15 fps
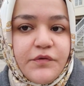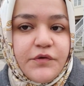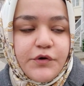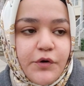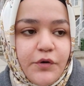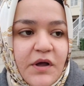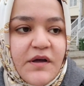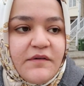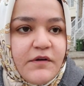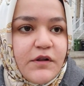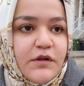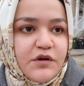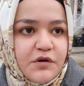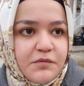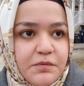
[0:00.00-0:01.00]
you don't have a
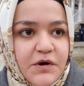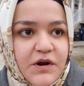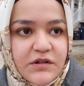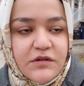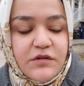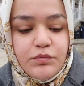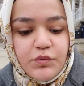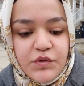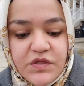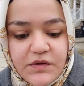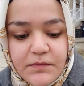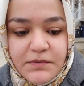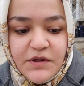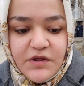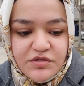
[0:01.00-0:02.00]
lot of practice with
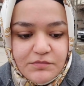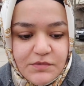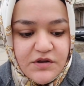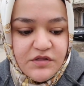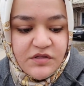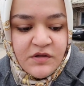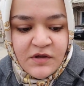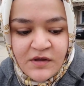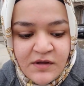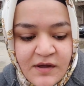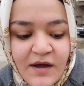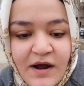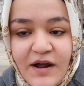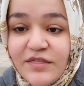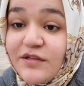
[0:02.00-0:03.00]
it. Blood smears,
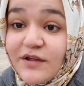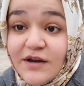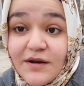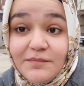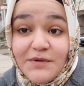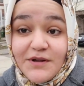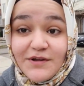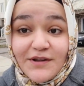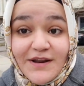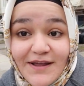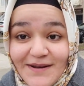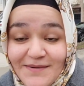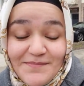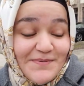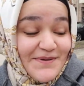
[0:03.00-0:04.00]
I thought I'd be good
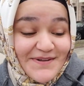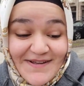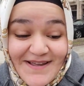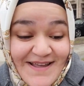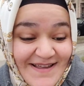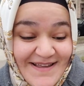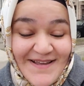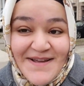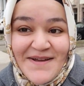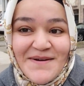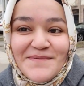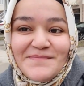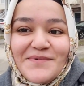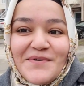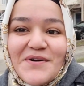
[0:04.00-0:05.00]
at it, but
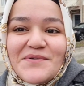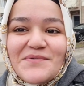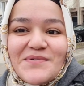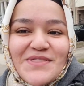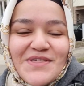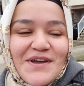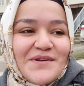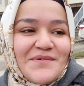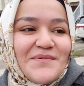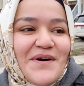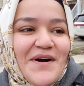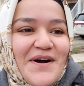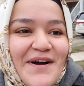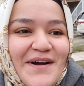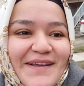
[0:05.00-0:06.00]
boy was I
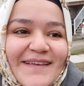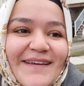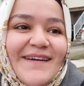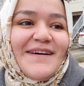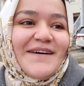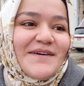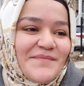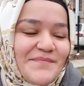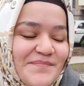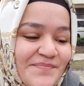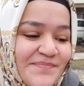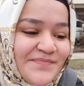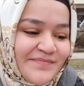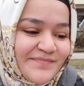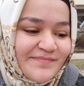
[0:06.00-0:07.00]
wrong.
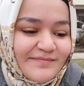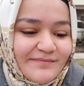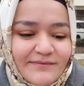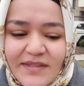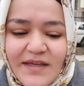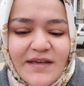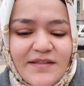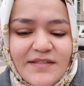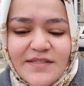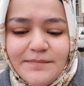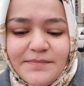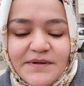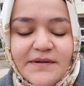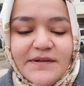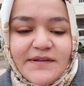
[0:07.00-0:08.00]

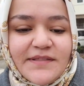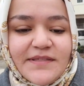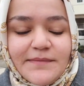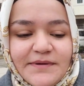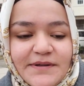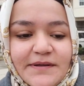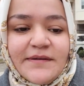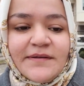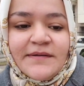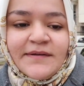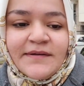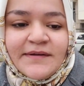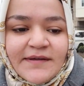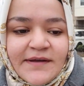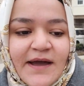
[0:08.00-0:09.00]

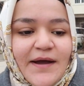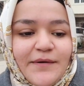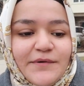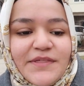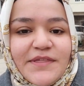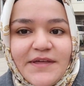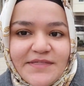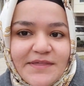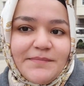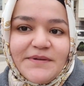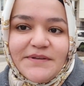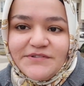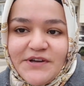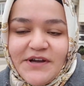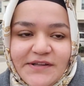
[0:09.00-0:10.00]
It's a
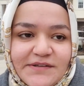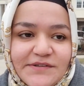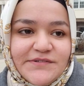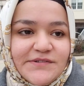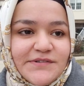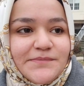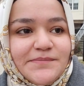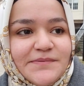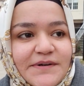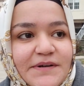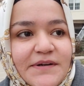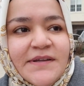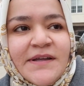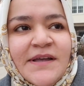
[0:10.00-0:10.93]
bit challenging, but